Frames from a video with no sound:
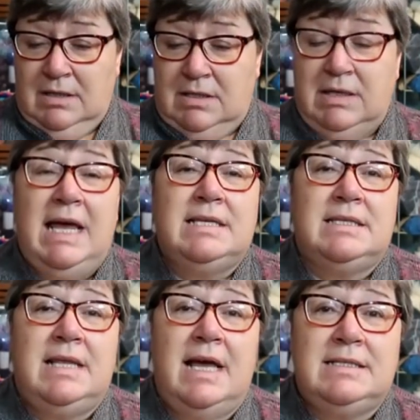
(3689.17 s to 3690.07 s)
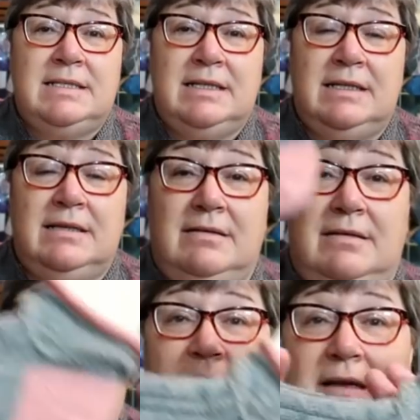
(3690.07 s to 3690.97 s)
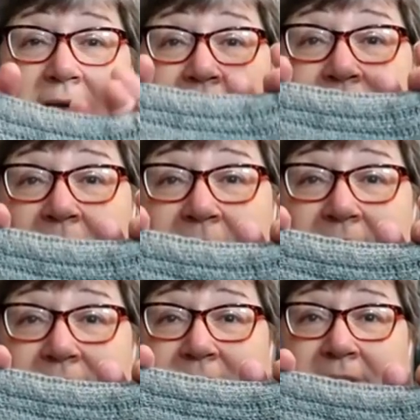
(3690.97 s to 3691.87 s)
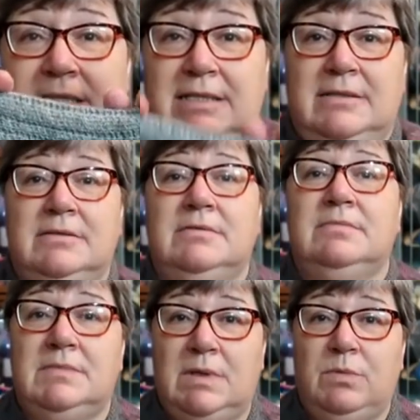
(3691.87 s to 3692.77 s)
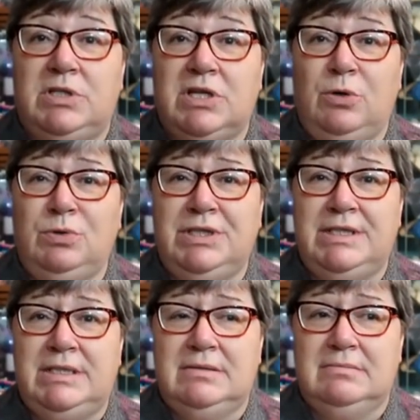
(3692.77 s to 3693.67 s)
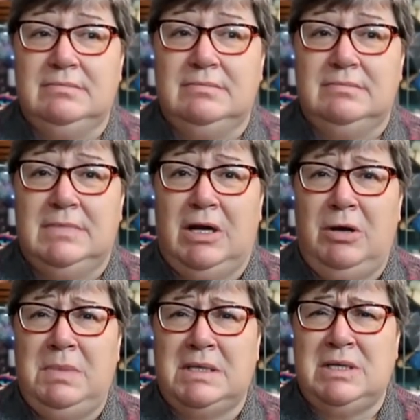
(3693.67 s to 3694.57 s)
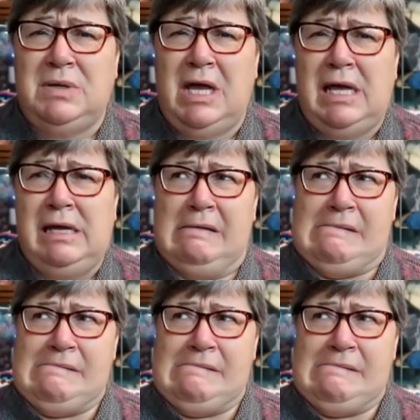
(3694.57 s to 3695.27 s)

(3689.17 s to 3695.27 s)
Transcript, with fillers: So yes, that is my test knit, which I altered. I hope that's okay.